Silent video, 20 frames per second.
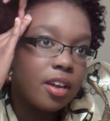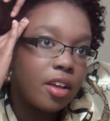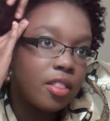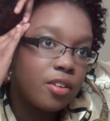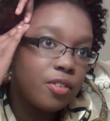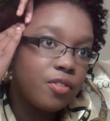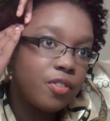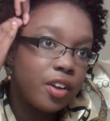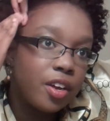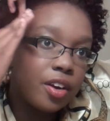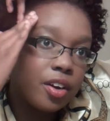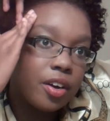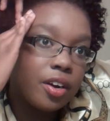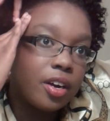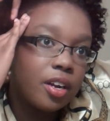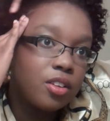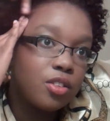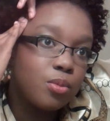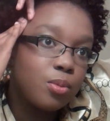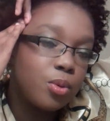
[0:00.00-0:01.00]
other finger and
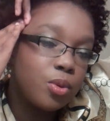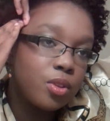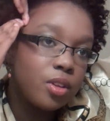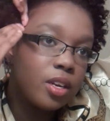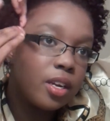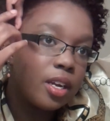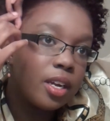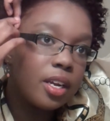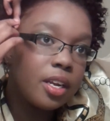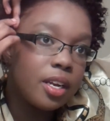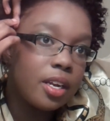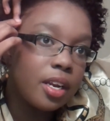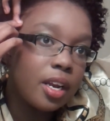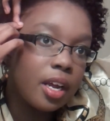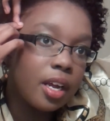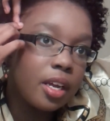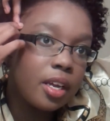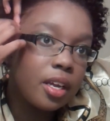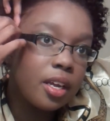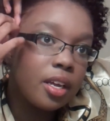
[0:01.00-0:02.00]
I smooth it in, and I